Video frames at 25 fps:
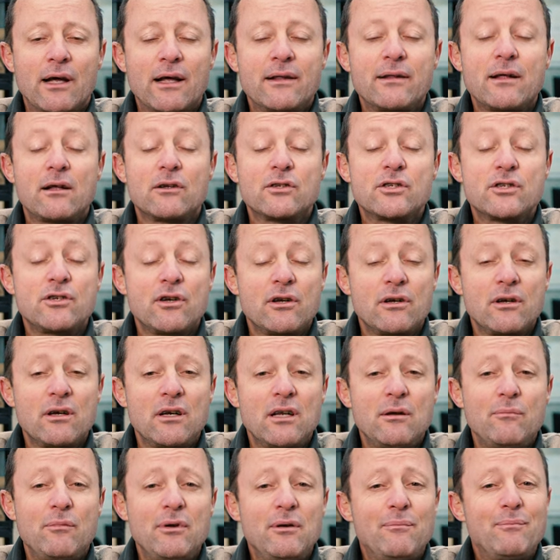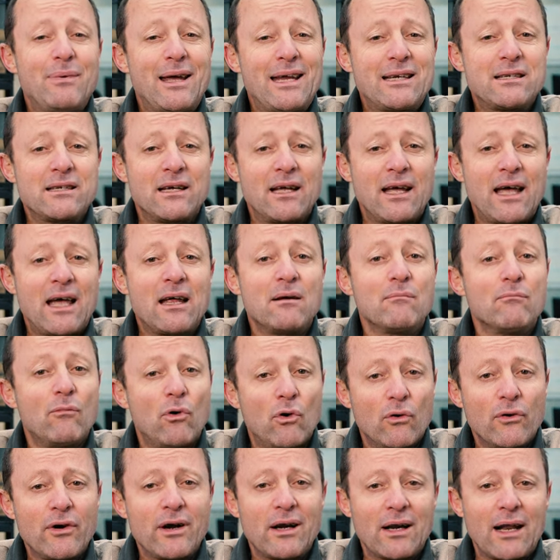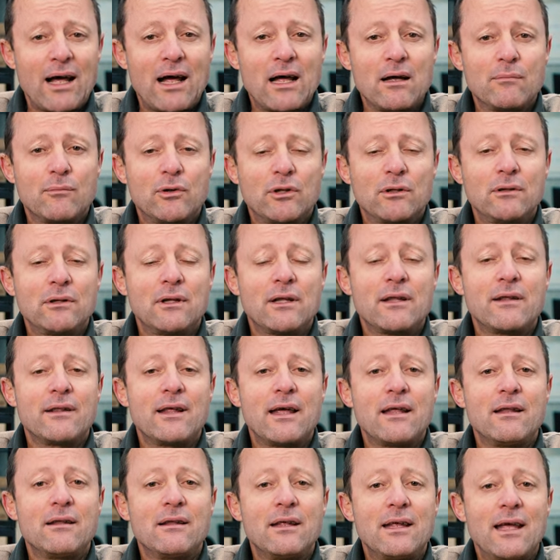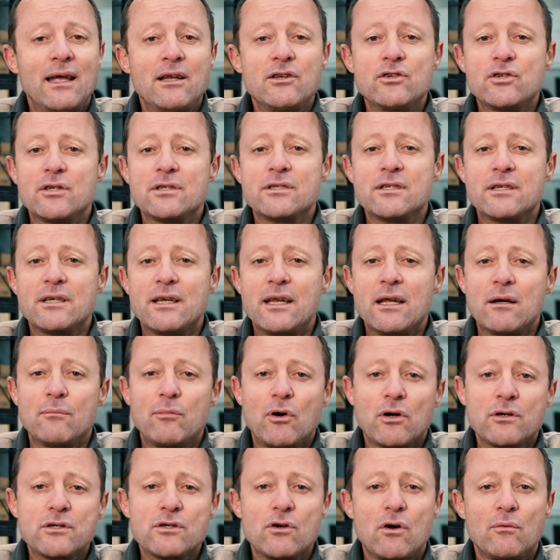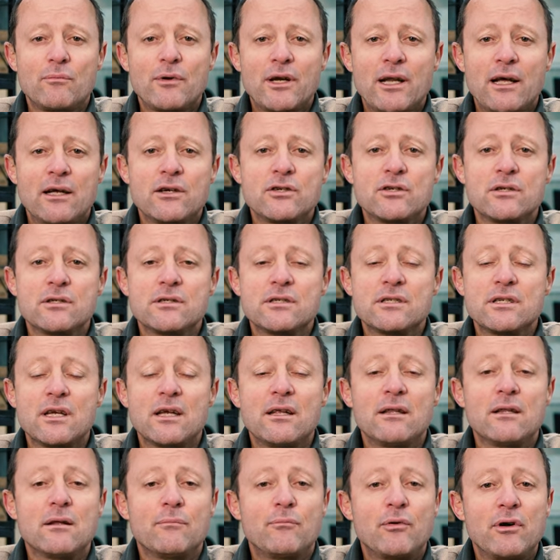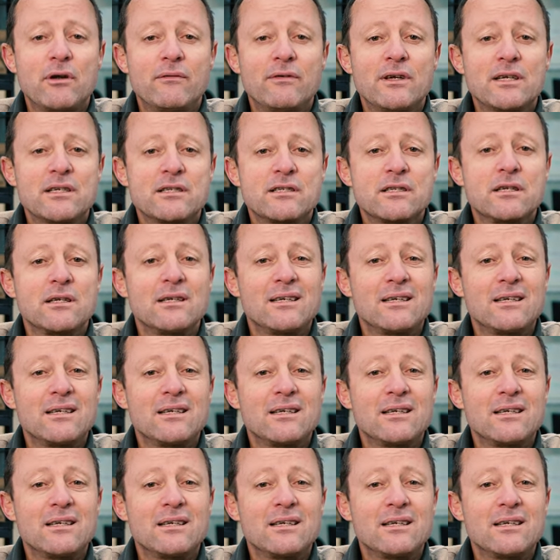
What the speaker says: and they'll certainly be better and more reliable than the engines and gearbox combinations in the previous